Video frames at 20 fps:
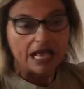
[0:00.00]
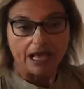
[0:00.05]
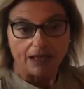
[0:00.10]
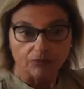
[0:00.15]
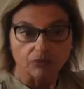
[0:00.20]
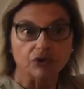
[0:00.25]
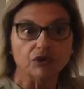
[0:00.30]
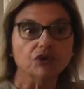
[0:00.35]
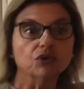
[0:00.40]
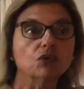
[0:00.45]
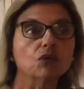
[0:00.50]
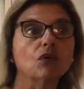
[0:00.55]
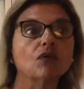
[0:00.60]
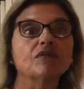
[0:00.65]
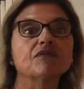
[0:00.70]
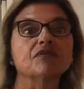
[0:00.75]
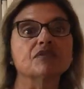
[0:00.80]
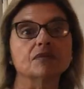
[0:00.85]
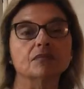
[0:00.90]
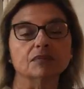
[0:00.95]
I'm going to go
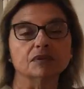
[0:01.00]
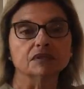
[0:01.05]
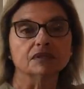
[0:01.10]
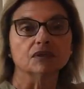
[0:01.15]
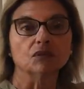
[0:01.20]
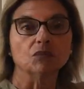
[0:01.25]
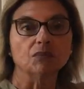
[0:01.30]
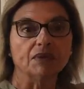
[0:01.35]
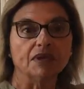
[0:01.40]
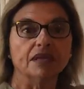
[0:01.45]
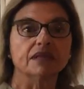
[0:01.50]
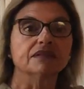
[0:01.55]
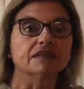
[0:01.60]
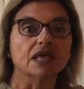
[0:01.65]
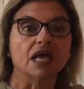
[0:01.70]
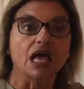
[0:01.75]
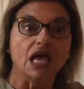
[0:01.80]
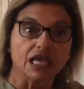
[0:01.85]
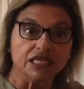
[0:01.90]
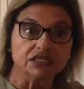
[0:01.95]
over them a little bit in the
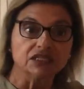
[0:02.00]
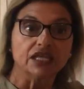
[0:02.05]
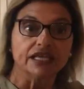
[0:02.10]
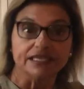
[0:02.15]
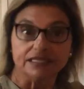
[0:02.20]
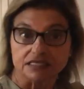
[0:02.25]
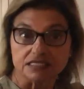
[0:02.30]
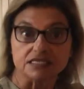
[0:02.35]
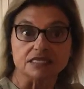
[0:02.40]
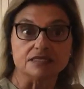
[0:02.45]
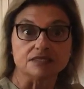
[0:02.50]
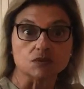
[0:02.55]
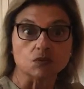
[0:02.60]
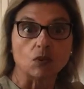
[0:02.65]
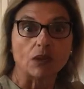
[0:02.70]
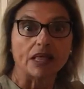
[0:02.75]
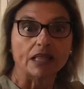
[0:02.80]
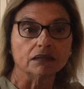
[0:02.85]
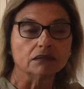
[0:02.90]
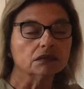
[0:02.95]
highlights as
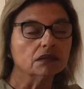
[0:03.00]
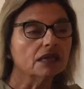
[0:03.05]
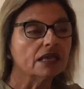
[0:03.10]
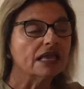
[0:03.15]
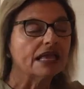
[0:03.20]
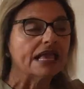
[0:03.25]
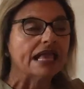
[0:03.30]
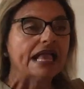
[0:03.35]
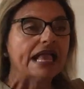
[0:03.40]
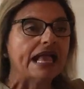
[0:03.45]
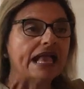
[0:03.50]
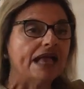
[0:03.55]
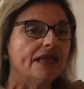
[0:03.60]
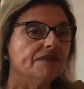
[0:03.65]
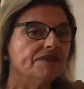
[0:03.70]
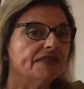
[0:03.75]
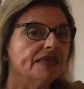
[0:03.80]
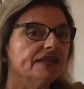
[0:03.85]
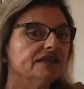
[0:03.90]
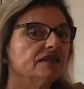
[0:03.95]
well.
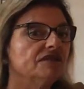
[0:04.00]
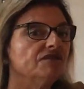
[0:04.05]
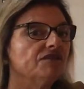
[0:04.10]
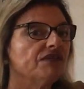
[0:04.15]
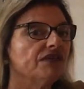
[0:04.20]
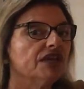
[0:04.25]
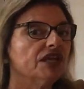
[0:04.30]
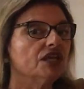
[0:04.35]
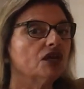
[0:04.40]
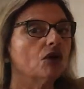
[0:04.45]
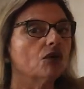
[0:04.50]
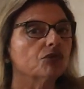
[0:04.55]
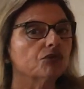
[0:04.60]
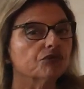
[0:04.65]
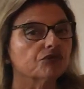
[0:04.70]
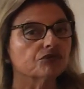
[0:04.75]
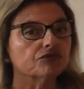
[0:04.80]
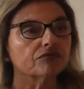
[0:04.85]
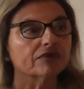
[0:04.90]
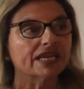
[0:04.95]
And then in video
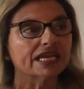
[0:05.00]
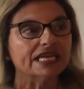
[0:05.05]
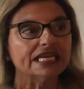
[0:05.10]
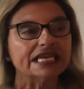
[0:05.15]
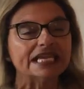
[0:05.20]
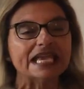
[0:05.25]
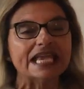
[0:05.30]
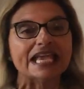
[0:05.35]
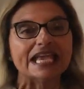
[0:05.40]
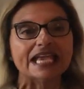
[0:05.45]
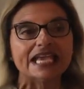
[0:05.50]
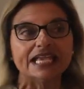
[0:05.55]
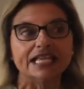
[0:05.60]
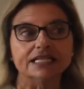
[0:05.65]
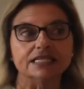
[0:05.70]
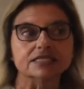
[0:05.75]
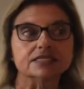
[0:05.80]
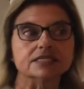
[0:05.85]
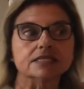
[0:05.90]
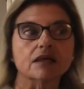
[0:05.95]
3,
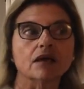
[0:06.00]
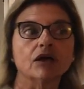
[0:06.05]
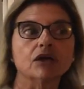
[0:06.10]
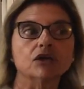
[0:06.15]
it's